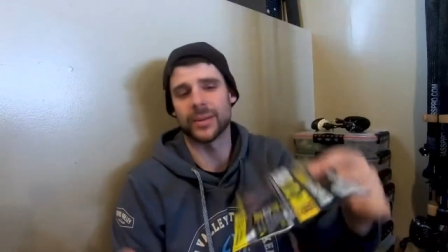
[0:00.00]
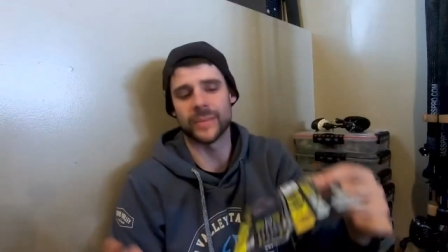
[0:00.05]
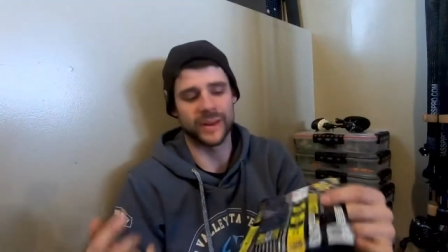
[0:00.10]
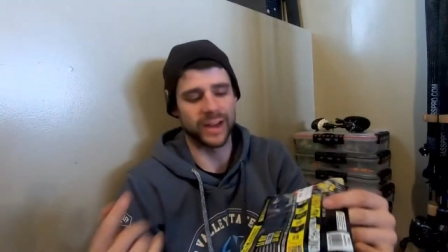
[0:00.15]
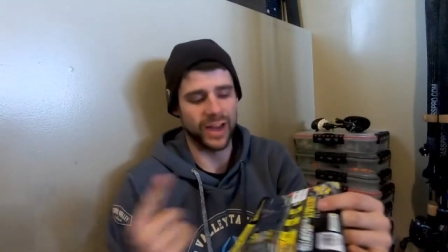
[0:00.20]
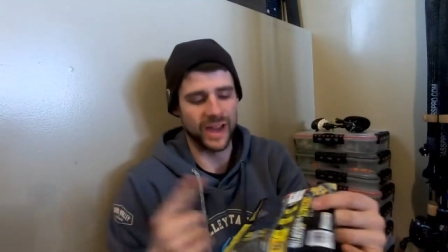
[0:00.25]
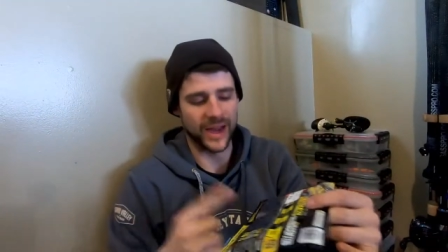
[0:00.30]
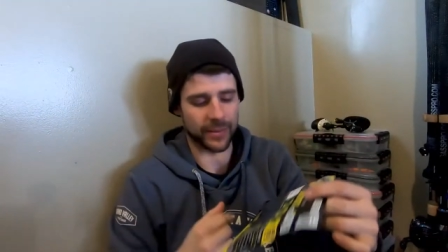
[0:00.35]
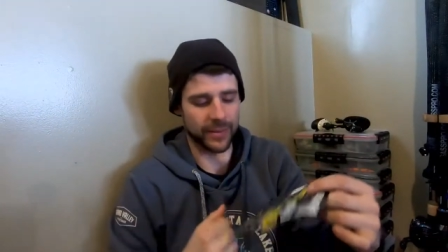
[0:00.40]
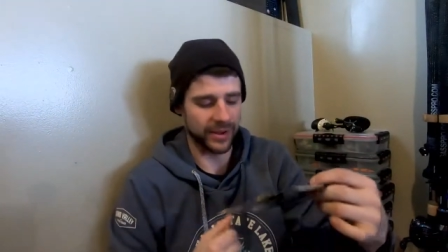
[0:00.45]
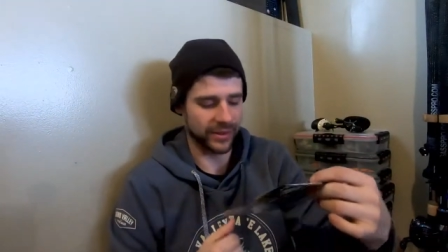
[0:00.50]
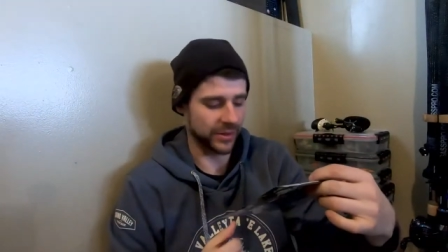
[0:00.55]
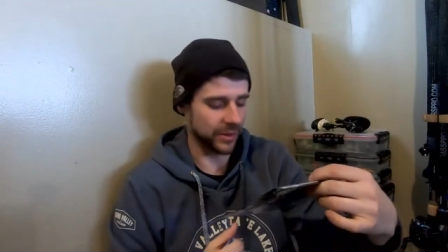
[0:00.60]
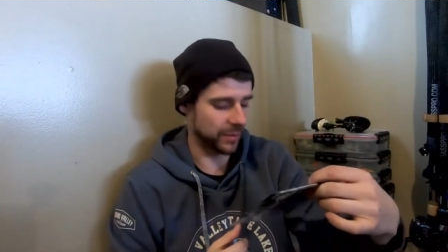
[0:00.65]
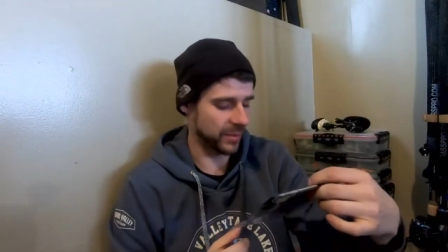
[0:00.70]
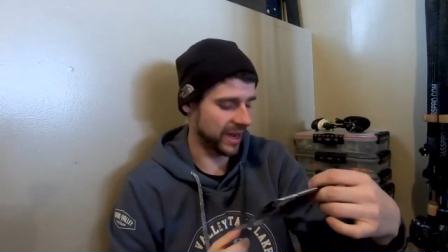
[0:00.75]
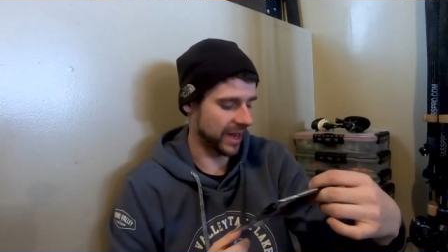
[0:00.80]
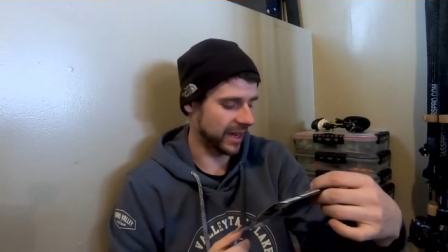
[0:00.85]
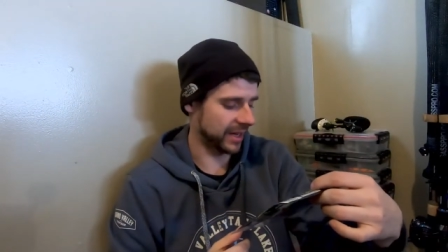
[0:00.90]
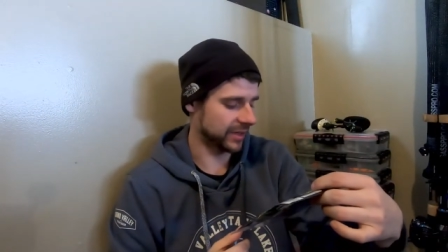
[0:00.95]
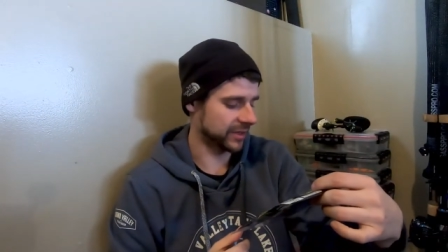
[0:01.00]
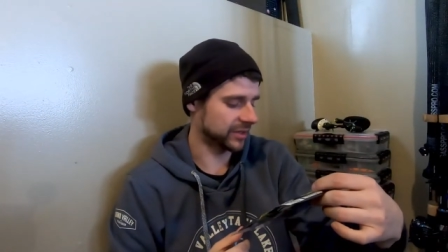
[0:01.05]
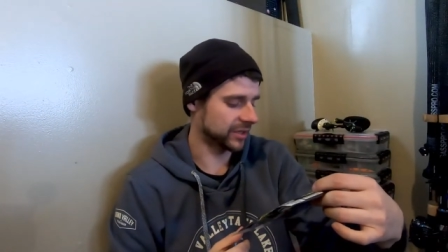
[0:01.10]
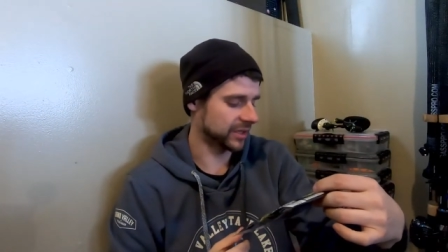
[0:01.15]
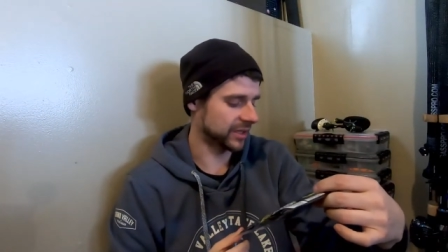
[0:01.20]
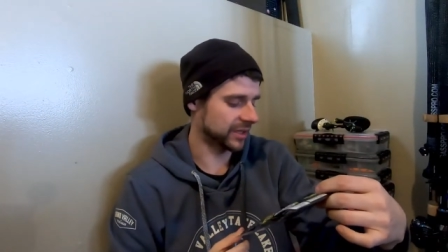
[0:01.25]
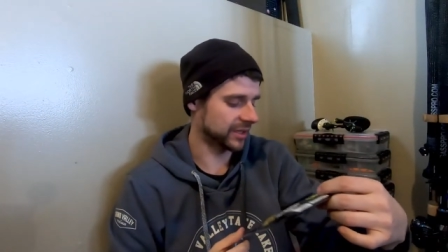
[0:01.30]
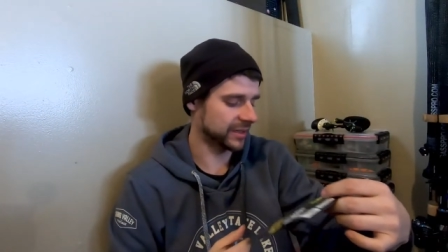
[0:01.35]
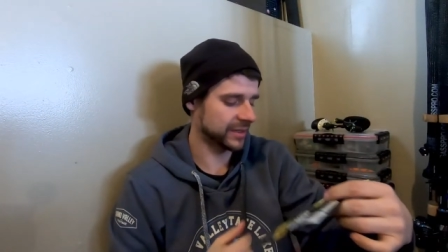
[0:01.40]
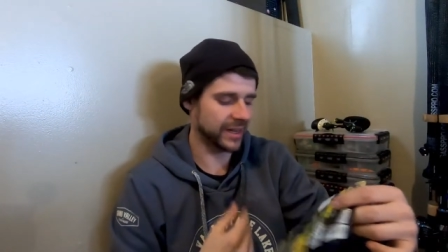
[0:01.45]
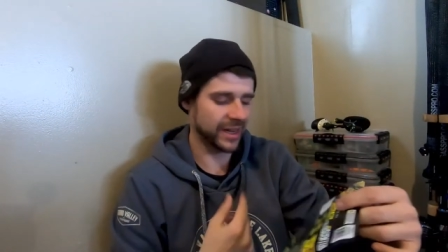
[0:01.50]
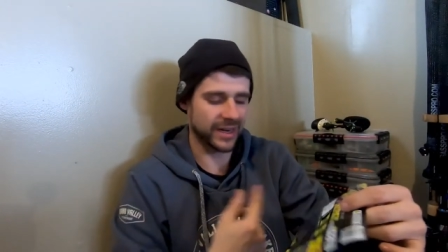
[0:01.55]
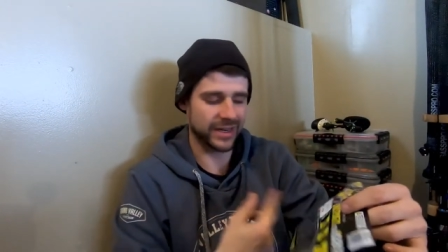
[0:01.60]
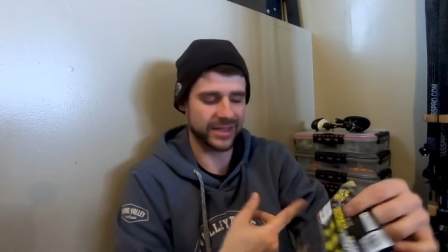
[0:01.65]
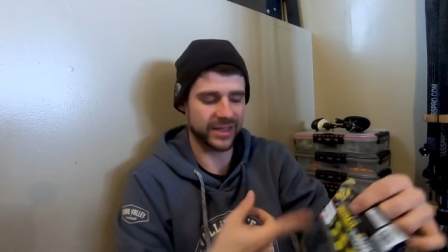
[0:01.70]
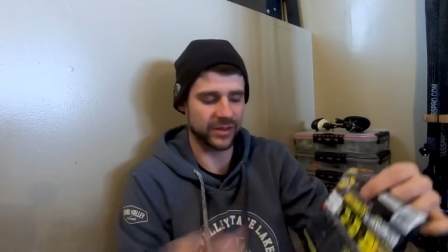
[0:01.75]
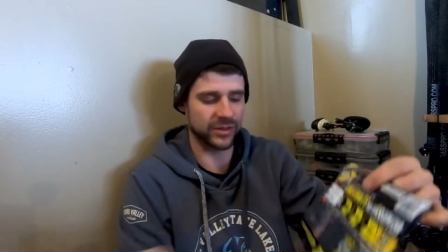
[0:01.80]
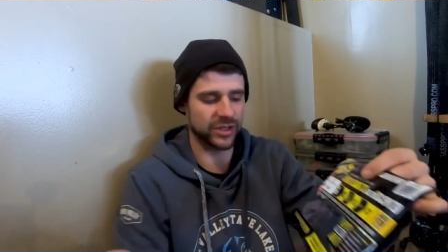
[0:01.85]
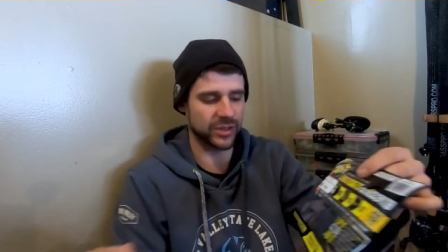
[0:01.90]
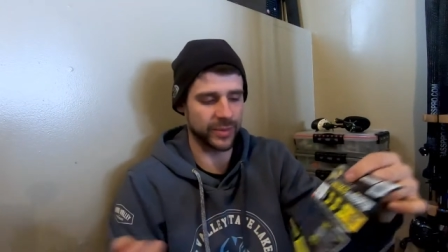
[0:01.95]
I'm a guy about their packaging. Kind of
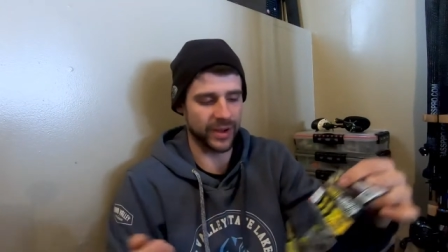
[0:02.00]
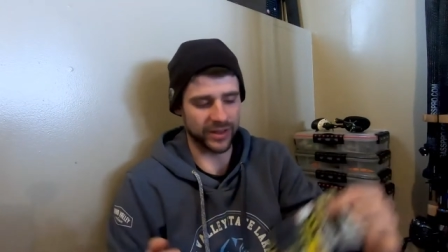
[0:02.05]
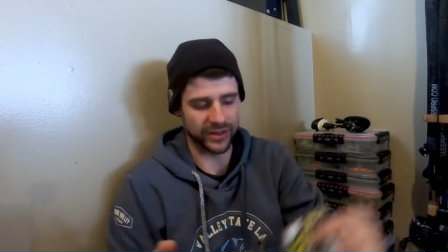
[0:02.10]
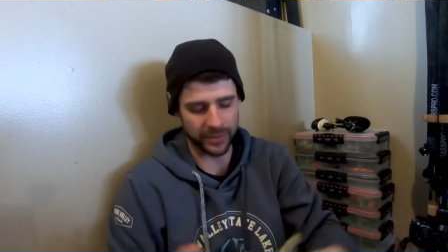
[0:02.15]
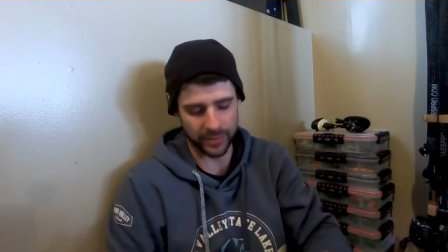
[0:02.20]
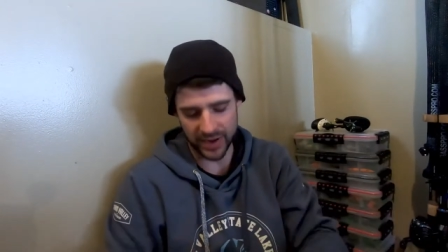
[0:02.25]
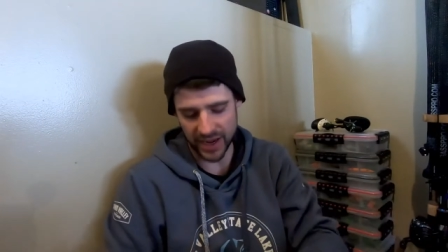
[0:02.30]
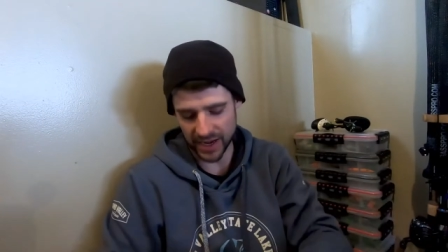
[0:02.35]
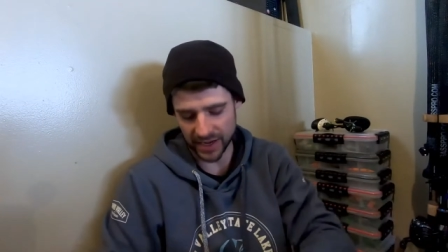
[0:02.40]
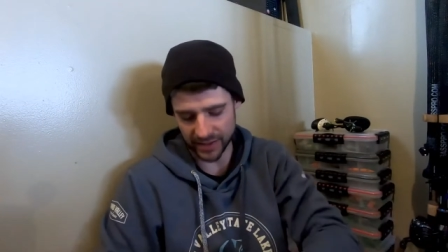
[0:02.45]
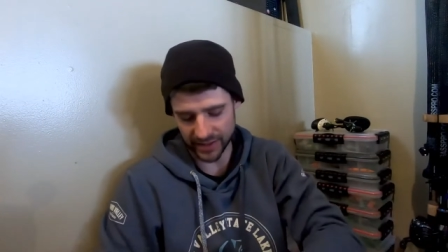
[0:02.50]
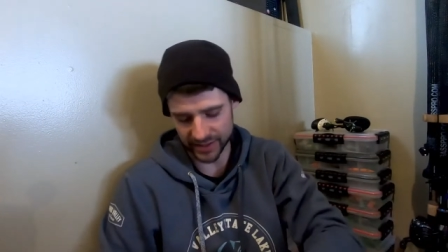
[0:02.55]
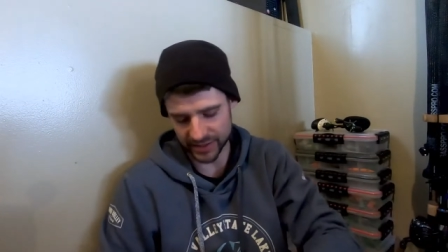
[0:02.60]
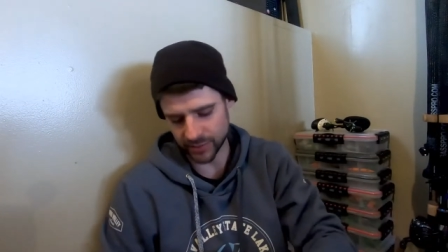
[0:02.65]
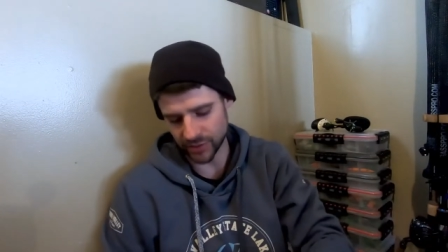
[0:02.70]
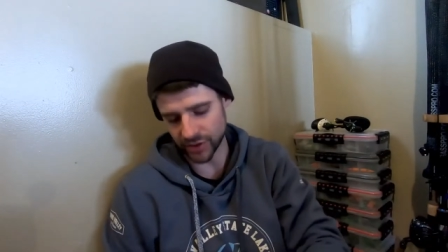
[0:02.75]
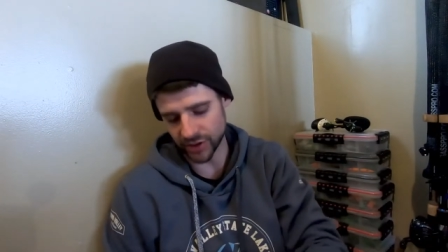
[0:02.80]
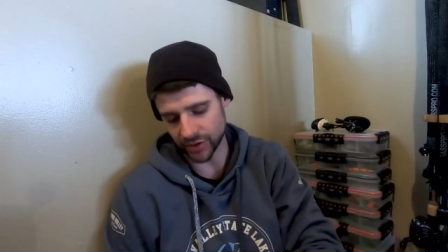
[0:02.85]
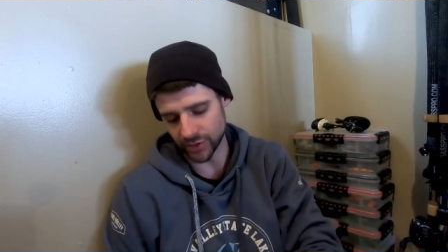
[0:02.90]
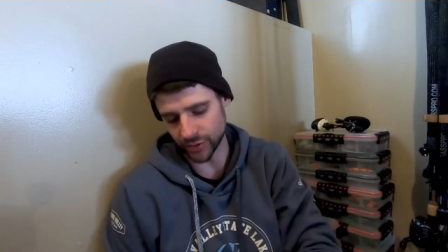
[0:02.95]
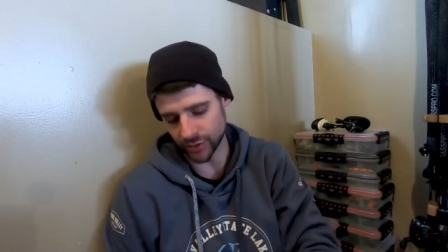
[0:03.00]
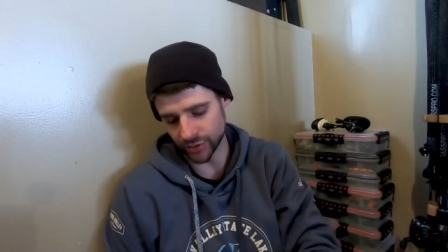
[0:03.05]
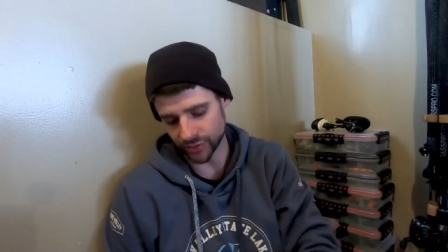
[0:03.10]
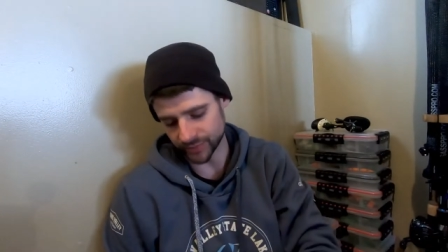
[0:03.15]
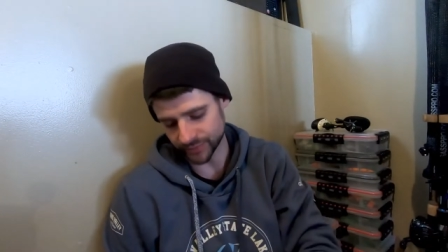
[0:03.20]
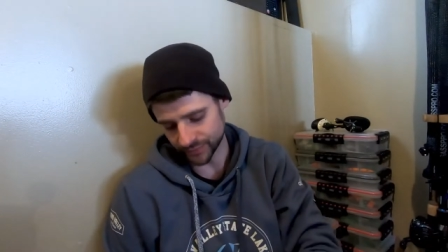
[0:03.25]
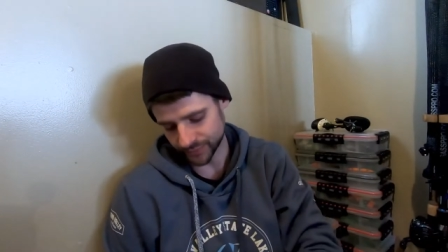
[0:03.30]
tells you about the bait. That's pretty cool.